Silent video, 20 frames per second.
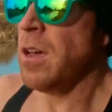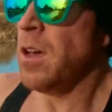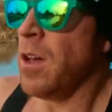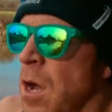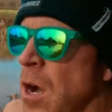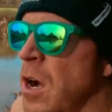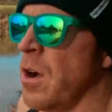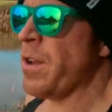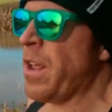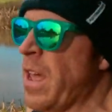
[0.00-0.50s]

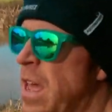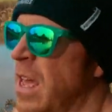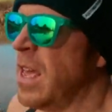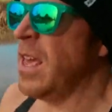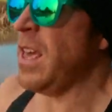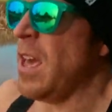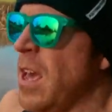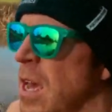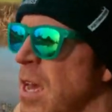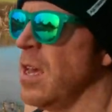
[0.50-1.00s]
on
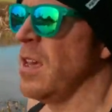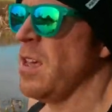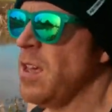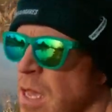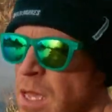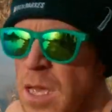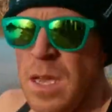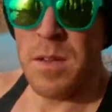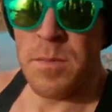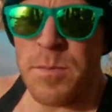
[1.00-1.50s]
a
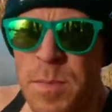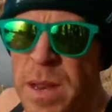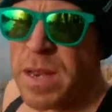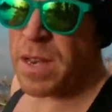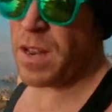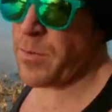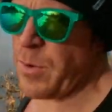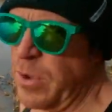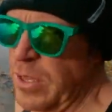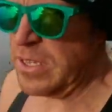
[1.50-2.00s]

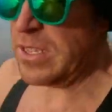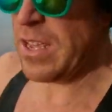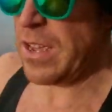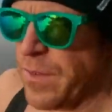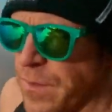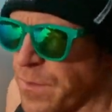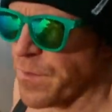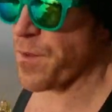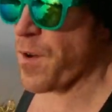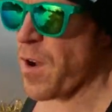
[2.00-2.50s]
Monday, Wednesday
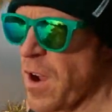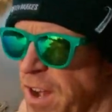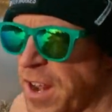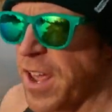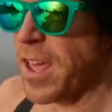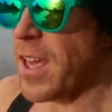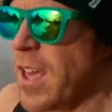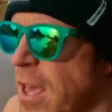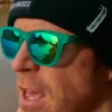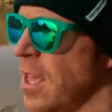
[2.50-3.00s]
and
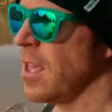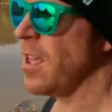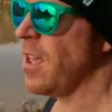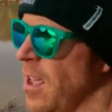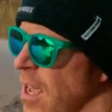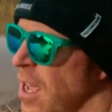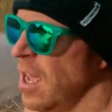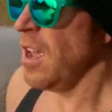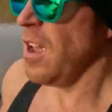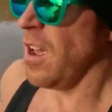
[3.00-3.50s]
Friday,
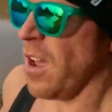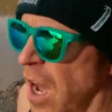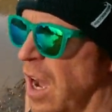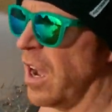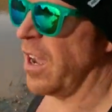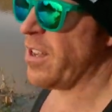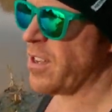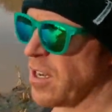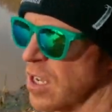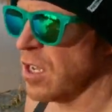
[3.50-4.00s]

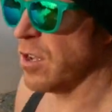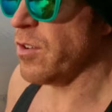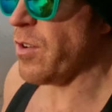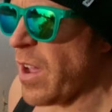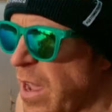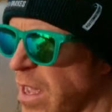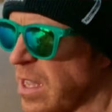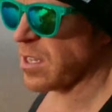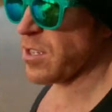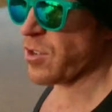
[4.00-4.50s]
I do
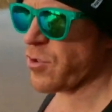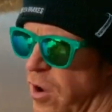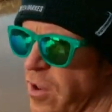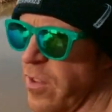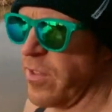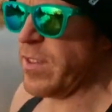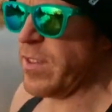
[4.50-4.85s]
a strength